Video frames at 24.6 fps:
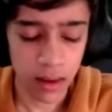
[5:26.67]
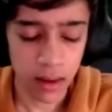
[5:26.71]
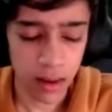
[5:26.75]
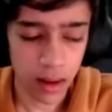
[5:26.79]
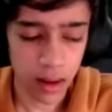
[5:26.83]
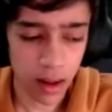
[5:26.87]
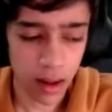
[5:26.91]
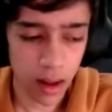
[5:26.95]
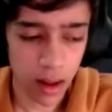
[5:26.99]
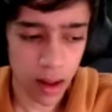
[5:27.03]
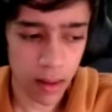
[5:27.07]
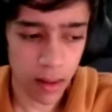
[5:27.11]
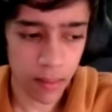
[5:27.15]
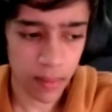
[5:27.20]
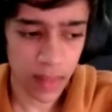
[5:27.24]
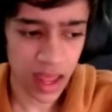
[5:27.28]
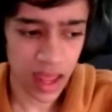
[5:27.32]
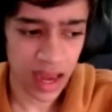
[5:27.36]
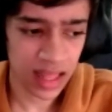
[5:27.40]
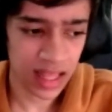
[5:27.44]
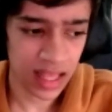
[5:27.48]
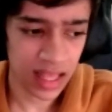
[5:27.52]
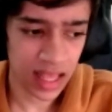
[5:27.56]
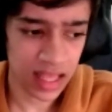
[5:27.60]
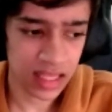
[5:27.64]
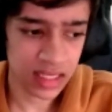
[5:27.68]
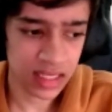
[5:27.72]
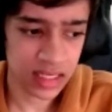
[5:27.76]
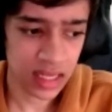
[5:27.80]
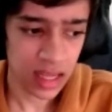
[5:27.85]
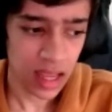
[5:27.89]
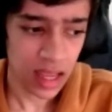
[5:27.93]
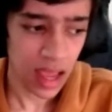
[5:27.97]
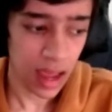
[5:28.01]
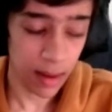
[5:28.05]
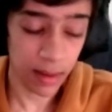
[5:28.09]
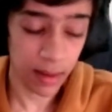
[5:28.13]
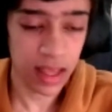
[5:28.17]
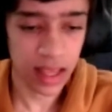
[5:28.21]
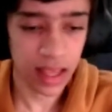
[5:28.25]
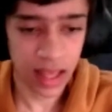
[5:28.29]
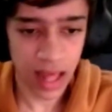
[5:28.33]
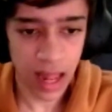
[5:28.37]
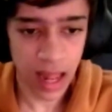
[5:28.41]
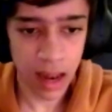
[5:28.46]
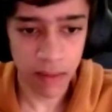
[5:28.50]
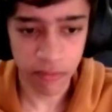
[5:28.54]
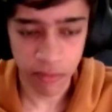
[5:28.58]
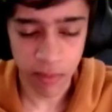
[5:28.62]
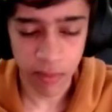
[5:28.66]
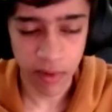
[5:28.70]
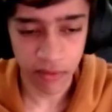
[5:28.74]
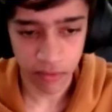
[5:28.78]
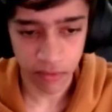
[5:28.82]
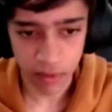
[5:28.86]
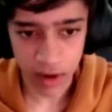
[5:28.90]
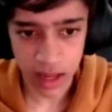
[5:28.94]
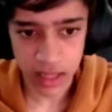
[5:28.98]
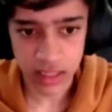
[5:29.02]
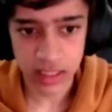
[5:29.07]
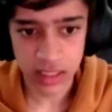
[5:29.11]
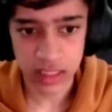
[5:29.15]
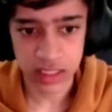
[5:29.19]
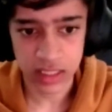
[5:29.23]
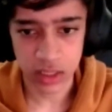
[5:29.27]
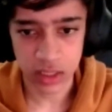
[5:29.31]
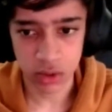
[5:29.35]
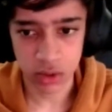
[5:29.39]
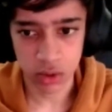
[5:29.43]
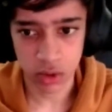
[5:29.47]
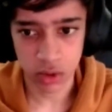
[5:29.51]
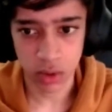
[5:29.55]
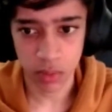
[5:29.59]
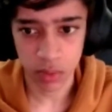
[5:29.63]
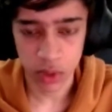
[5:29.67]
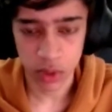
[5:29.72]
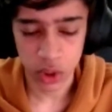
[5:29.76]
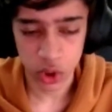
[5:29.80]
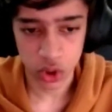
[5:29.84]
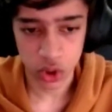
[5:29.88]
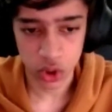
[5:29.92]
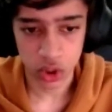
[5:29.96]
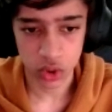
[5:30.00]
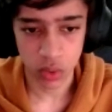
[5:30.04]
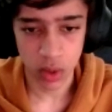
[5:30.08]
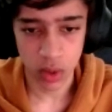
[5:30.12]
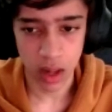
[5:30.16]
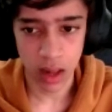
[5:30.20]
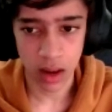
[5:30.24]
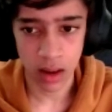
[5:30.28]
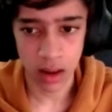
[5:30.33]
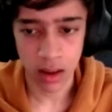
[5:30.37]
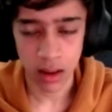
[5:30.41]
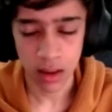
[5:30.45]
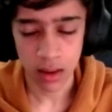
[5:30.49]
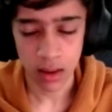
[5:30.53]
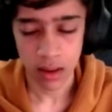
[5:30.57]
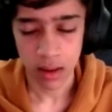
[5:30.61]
And I think and getting help from everyone else to send you competition as well.